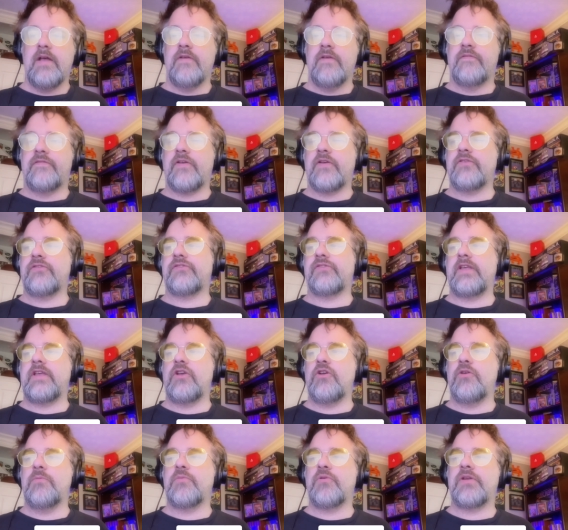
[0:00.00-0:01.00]

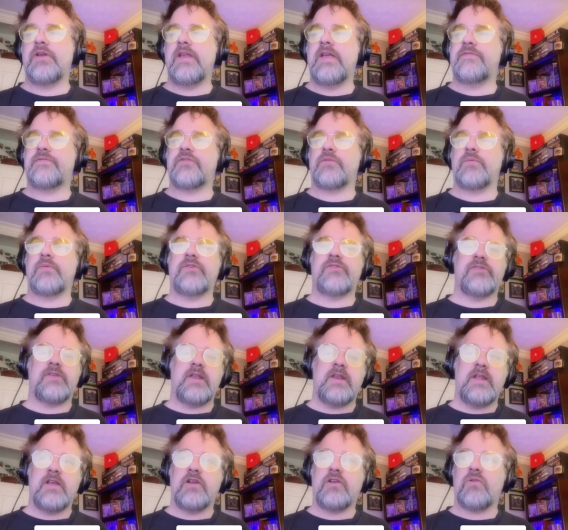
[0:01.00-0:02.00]
Firstly, Uber and Lyft are
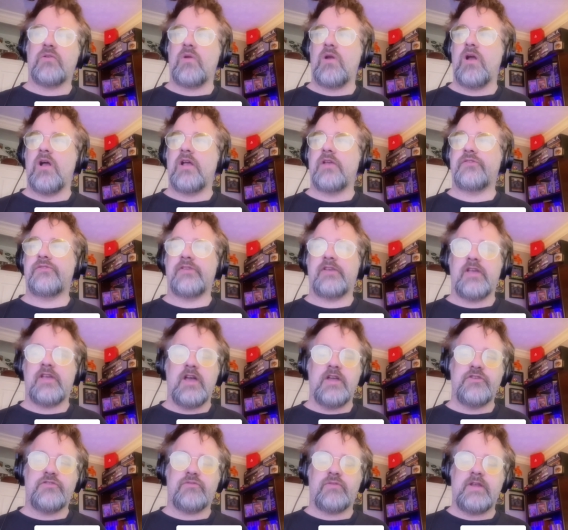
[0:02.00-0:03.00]
receding across the
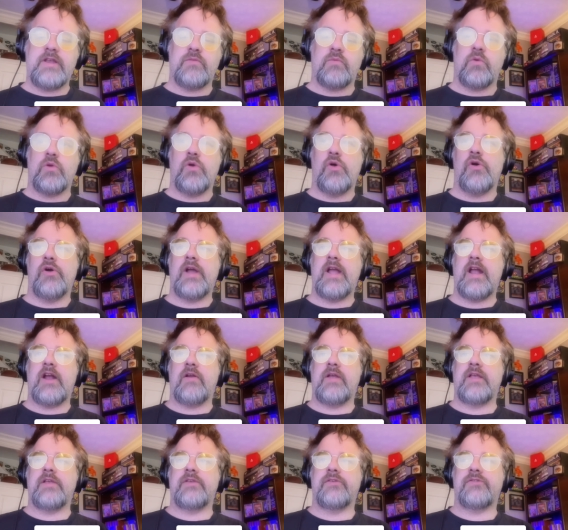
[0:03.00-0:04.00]
country in rural
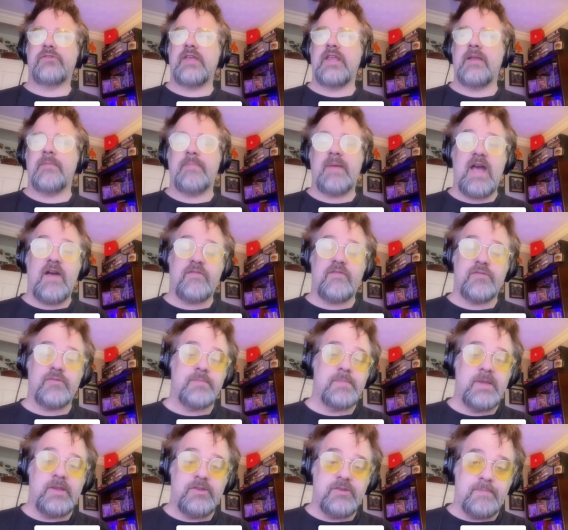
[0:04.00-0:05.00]
areas, and it
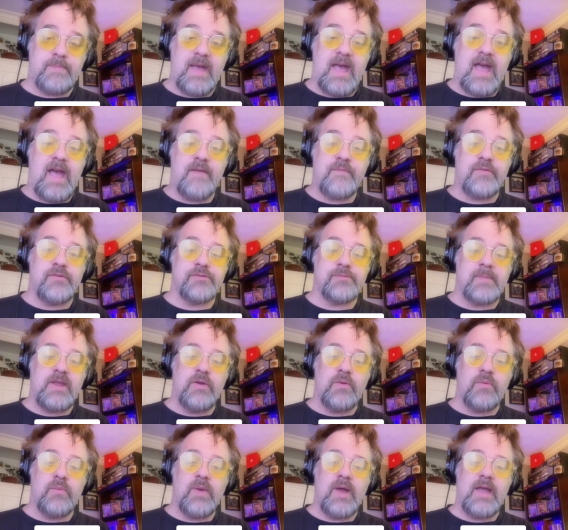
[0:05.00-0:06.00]
baffles
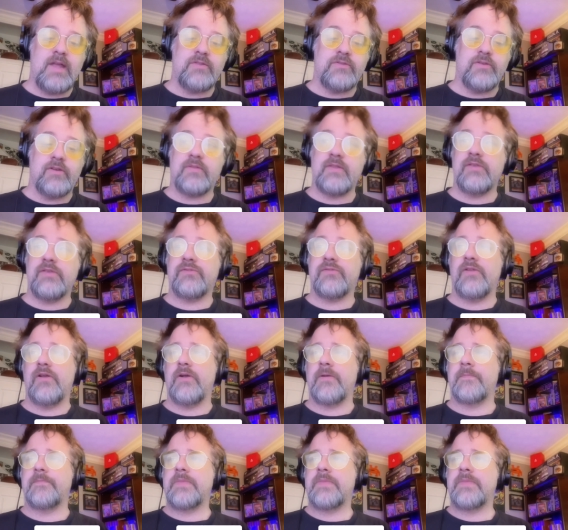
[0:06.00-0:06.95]
me on why it took this long.